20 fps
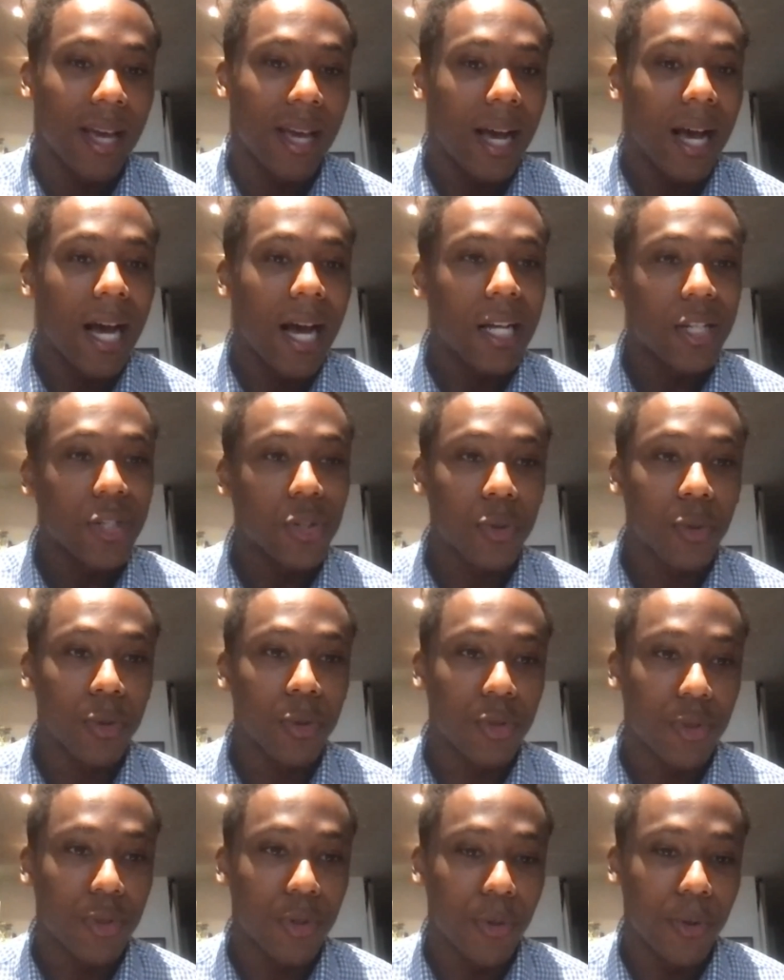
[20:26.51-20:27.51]
high school
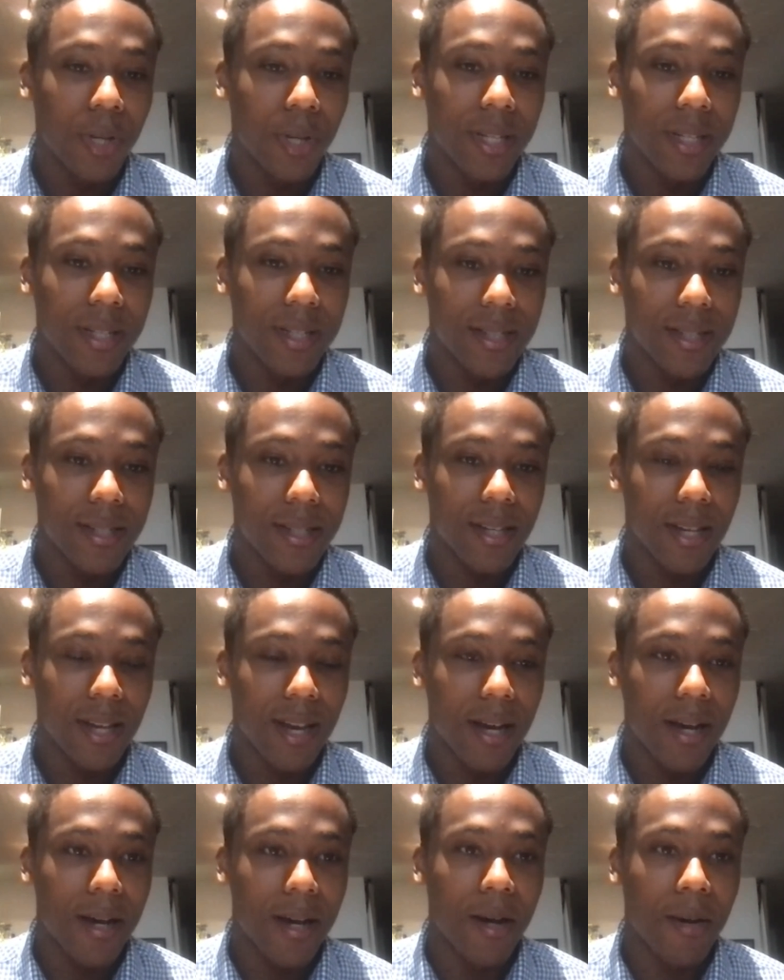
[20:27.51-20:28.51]
students
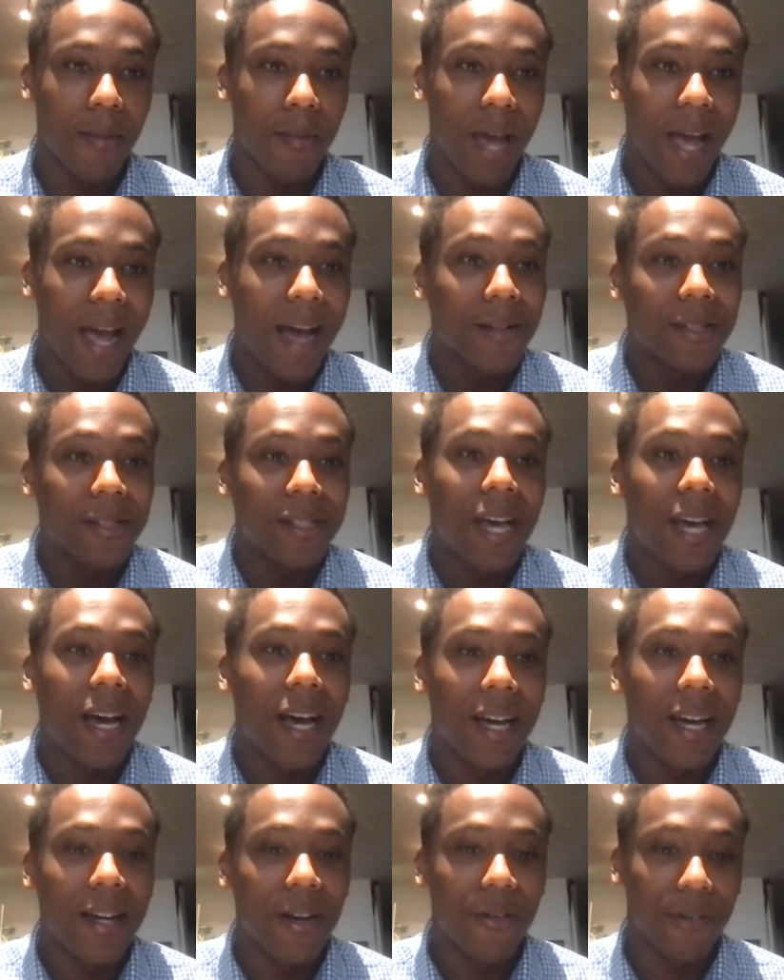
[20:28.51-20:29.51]
outside